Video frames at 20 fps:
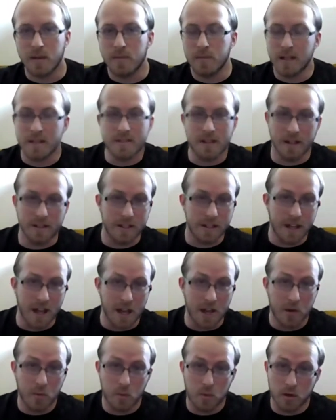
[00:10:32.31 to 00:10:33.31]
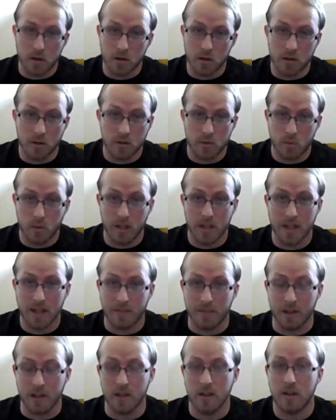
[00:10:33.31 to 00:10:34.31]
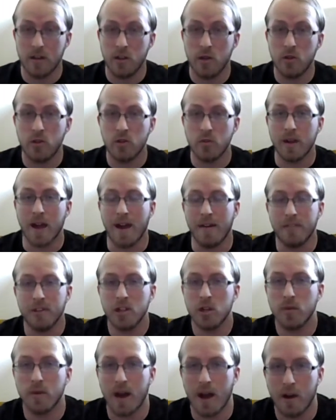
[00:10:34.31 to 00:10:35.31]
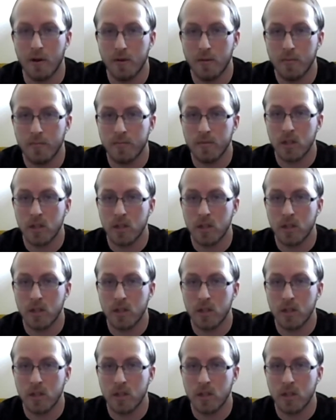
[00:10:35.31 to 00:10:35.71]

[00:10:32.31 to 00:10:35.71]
That's not the kind of world we live in. You do have to go out.